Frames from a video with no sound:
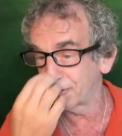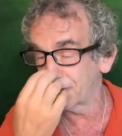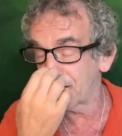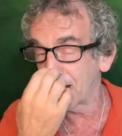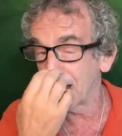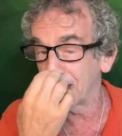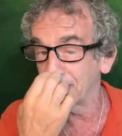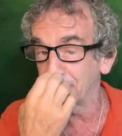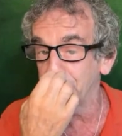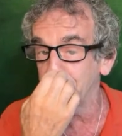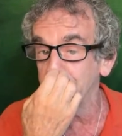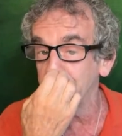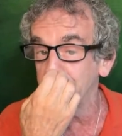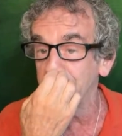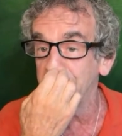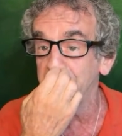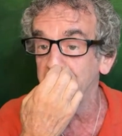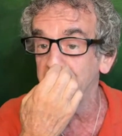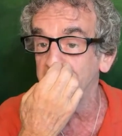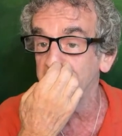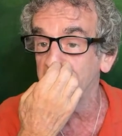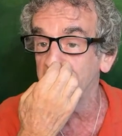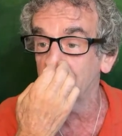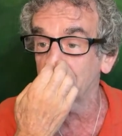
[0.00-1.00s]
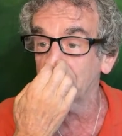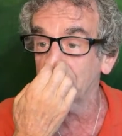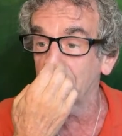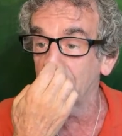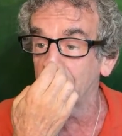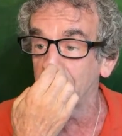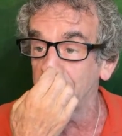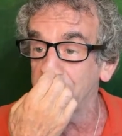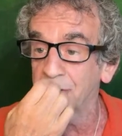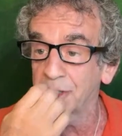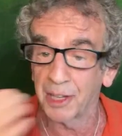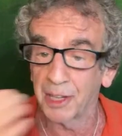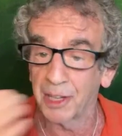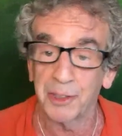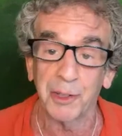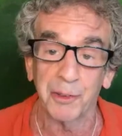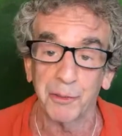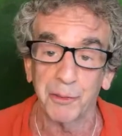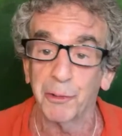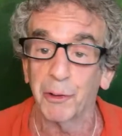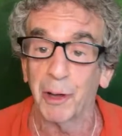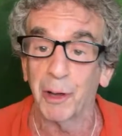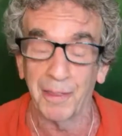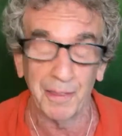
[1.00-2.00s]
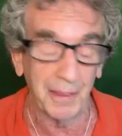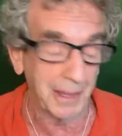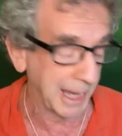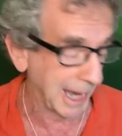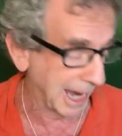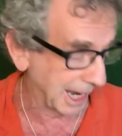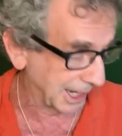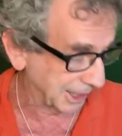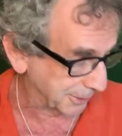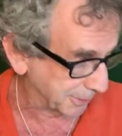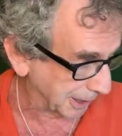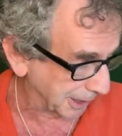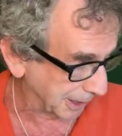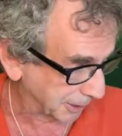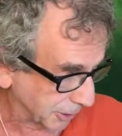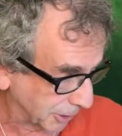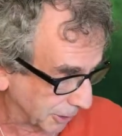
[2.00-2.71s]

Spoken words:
5 degrees of Virgo, so that's a friendly aspect